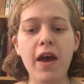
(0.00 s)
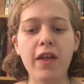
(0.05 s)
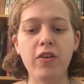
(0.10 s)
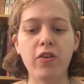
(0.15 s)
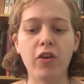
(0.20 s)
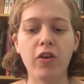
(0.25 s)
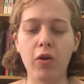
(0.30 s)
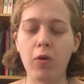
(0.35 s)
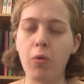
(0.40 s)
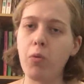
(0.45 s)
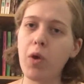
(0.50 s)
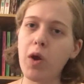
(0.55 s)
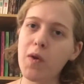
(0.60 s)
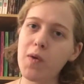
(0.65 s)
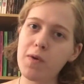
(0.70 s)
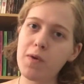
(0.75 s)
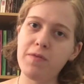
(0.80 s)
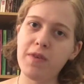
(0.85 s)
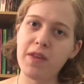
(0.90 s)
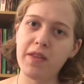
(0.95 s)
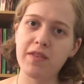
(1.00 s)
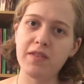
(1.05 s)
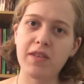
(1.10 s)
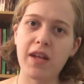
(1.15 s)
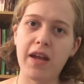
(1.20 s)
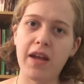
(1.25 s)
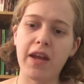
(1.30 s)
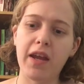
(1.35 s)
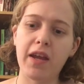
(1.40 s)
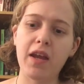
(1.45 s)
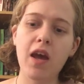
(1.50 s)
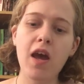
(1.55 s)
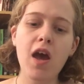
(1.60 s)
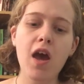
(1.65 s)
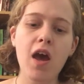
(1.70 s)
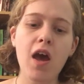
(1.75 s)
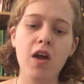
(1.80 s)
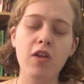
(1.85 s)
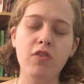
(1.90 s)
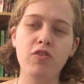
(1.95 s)
and you're going to work within the setting
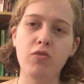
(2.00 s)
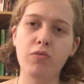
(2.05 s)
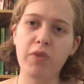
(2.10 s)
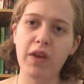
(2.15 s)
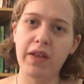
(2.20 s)
to